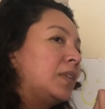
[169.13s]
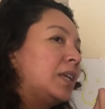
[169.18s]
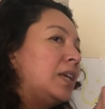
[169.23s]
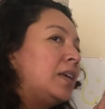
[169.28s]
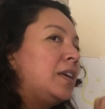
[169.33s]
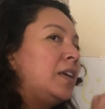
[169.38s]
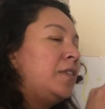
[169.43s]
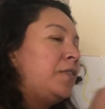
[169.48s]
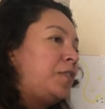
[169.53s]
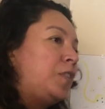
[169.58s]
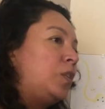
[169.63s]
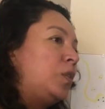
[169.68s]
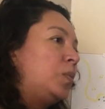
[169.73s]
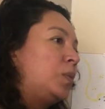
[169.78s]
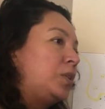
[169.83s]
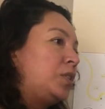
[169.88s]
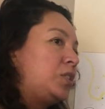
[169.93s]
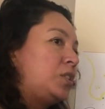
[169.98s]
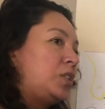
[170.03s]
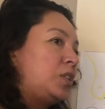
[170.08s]
if you
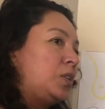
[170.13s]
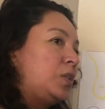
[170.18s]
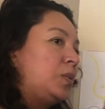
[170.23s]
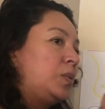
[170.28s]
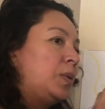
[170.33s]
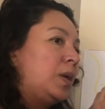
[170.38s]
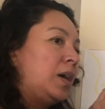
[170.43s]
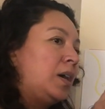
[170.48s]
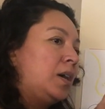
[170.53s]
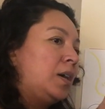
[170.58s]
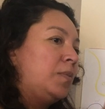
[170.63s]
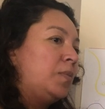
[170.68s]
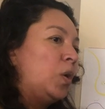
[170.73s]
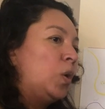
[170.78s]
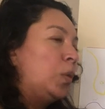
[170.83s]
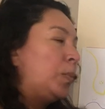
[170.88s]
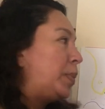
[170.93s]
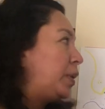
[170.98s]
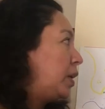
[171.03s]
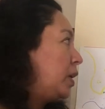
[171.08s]
were to
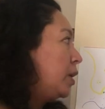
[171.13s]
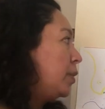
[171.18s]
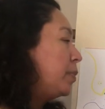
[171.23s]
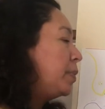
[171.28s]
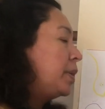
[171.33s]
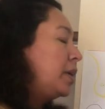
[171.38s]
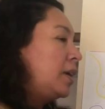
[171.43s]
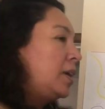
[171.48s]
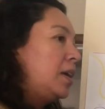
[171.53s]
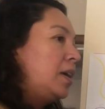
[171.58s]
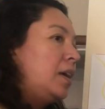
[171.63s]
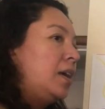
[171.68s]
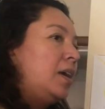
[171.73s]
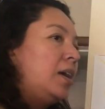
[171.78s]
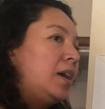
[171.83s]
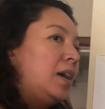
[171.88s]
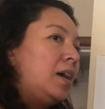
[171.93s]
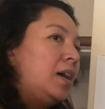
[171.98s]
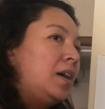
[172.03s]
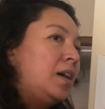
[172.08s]
open up
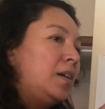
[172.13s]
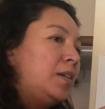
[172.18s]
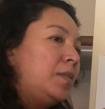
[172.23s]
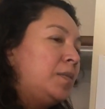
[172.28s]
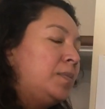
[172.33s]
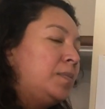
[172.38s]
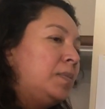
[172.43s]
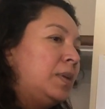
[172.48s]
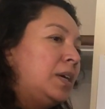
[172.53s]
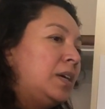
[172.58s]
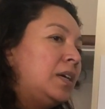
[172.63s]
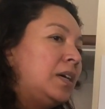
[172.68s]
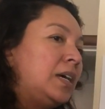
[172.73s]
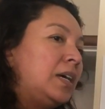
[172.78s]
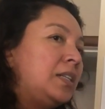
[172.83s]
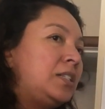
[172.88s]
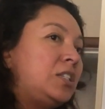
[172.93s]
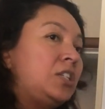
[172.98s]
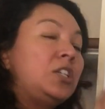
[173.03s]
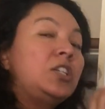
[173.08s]
a
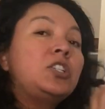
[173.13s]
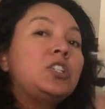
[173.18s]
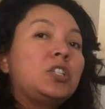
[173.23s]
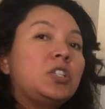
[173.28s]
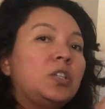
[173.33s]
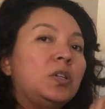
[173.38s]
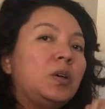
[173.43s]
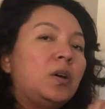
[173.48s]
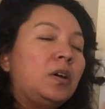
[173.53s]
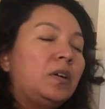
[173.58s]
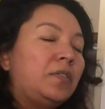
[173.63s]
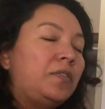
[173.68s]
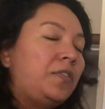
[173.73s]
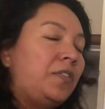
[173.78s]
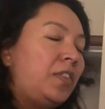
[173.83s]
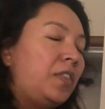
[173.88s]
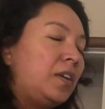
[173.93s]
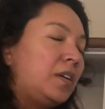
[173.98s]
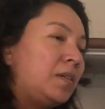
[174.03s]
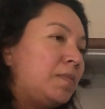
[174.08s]
tissue of
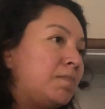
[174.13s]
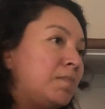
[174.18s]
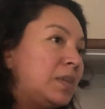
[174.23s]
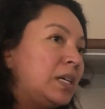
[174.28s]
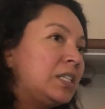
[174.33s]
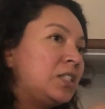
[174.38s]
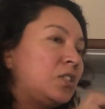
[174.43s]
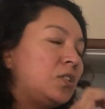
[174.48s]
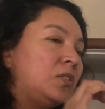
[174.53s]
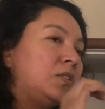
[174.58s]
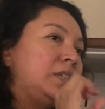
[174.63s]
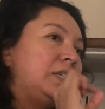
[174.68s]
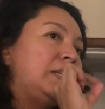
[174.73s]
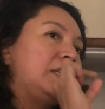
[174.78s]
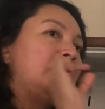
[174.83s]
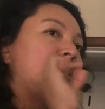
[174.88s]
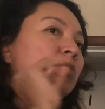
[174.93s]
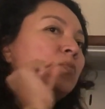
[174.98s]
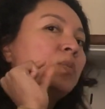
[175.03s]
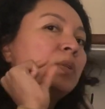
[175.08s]
the muscle,
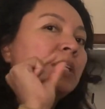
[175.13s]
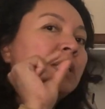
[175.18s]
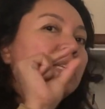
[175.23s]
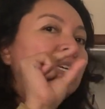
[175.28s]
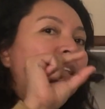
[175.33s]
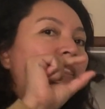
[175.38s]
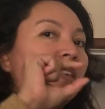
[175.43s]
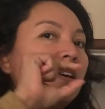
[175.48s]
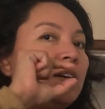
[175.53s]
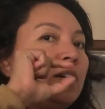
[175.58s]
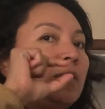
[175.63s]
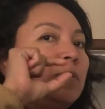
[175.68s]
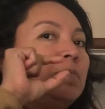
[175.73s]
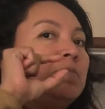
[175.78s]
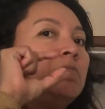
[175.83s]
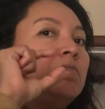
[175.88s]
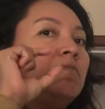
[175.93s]
it's really the